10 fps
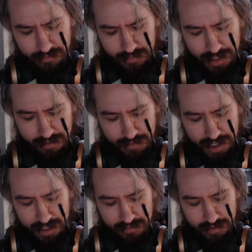how
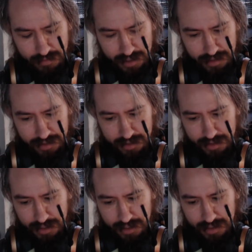binary works,
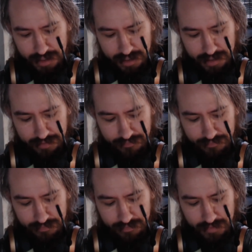and yeah,
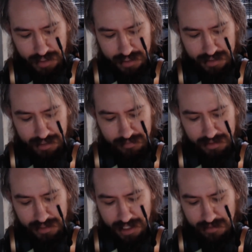
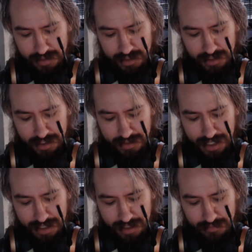assembly language and all
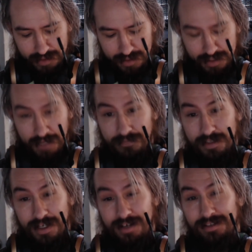that, and which is stuff
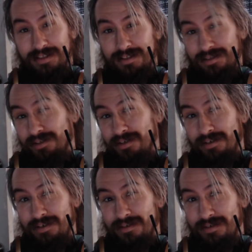you
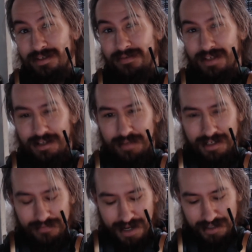don't use. You're not a
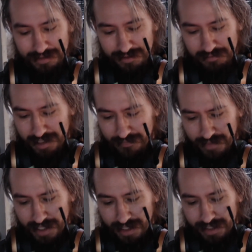manufacturer, but
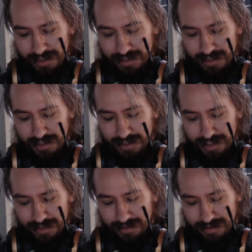just
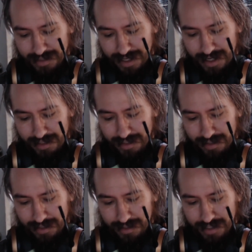to understand
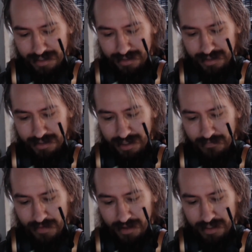it and test
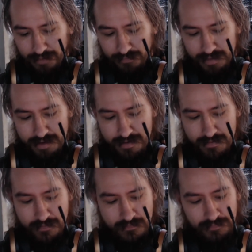yourself on it,
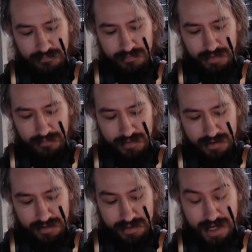if
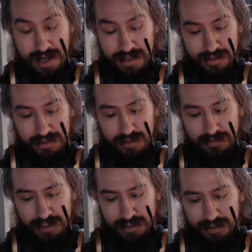you're taking these
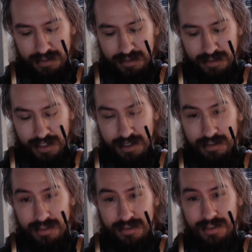quizzes and taking
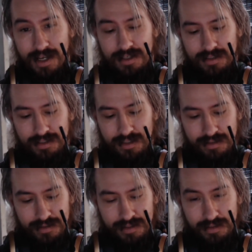these tests and
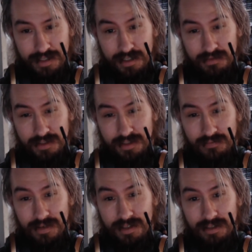you're still interested
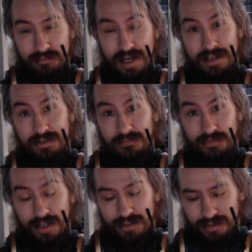whether you pass or
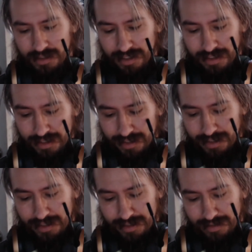fail,
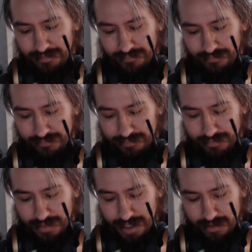
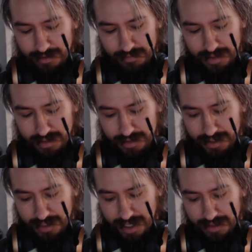that could be a good
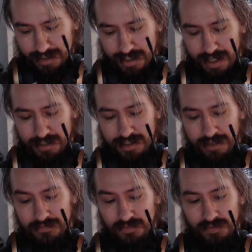sign this kind of
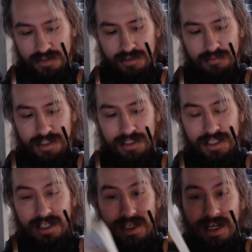stuff is for you. But
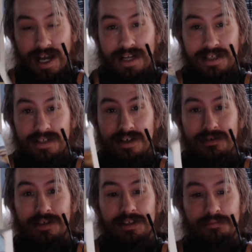I didn't go
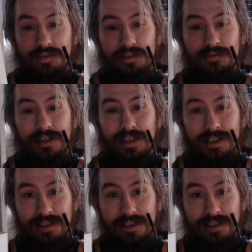into computer work.